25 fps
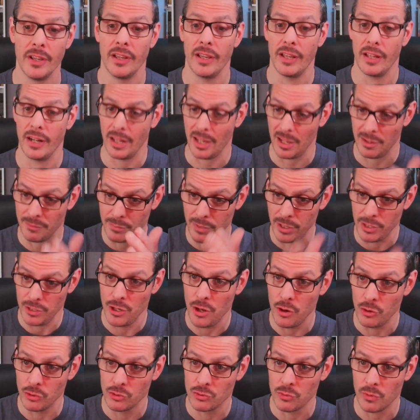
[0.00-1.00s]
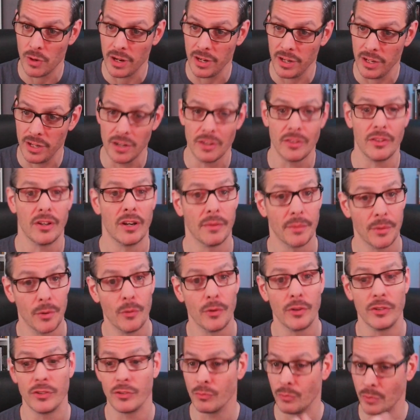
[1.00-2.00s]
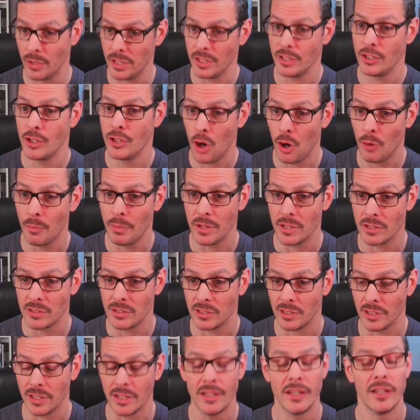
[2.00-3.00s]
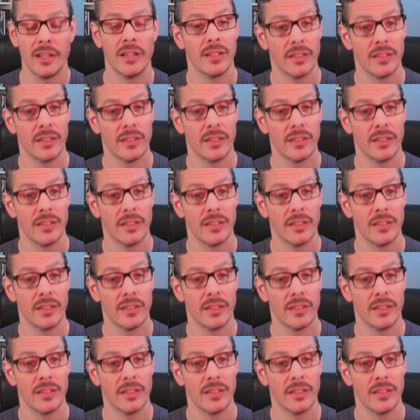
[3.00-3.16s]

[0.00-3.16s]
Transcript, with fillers: and I have my notes right here that I'm going to read copiously.